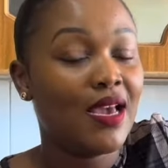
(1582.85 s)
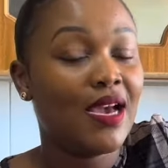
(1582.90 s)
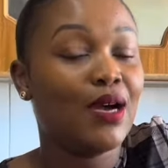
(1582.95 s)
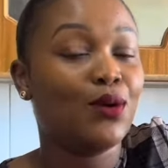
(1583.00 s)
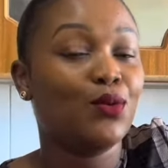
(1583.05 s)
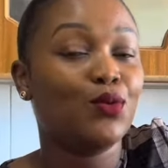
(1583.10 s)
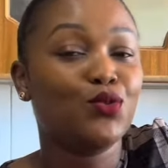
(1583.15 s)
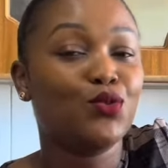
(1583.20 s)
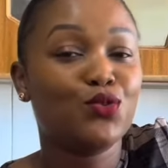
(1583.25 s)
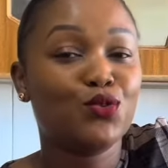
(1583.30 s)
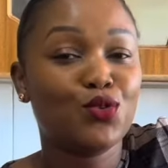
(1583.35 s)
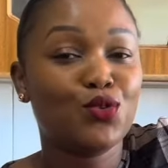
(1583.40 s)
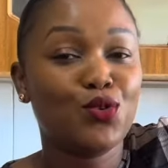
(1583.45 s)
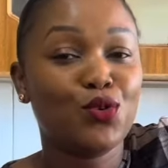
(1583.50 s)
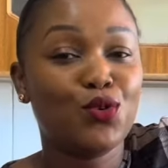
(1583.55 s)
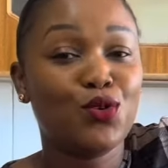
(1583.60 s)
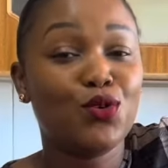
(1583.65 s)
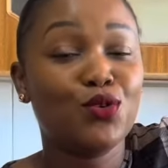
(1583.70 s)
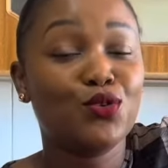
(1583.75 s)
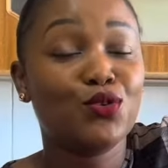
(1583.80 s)
I was
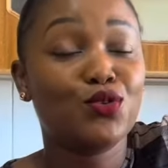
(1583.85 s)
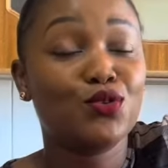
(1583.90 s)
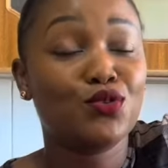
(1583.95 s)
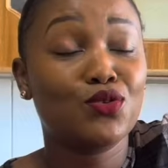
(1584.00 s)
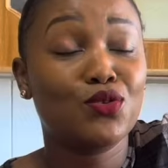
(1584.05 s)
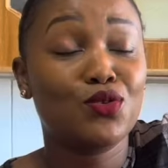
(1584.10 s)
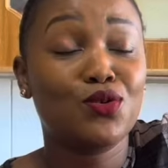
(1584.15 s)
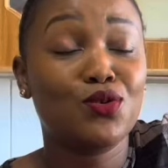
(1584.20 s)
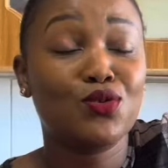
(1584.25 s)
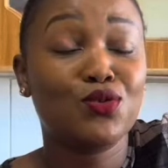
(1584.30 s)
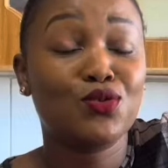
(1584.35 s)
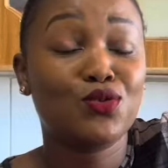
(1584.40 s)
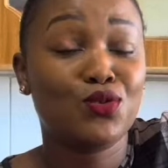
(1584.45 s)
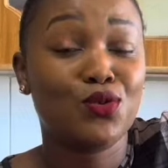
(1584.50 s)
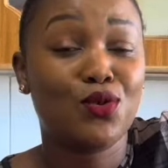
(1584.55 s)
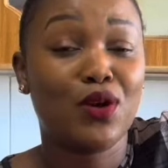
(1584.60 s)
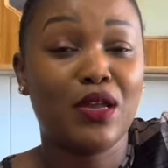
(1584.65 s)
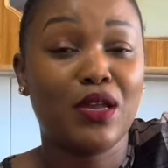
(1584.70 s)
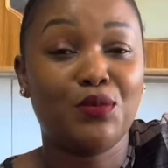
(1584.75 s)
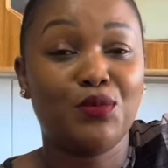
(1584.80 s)
so so
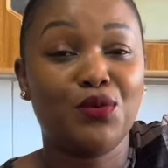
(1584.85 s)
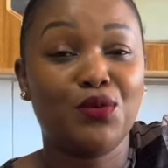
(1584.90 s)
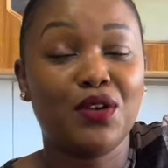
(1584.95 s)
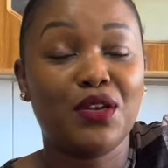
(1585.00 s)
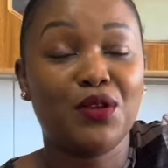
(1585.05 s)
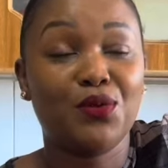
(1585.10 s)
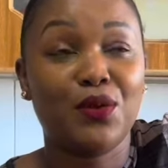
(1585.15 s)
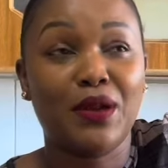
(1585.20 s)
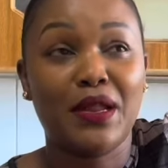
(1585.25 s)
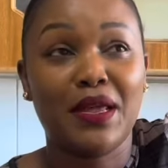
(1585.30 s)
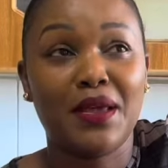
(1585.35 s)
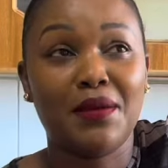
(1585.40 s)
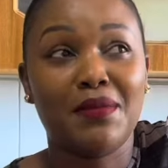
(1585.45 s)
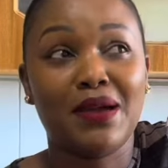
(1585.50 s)
so heartbroken when I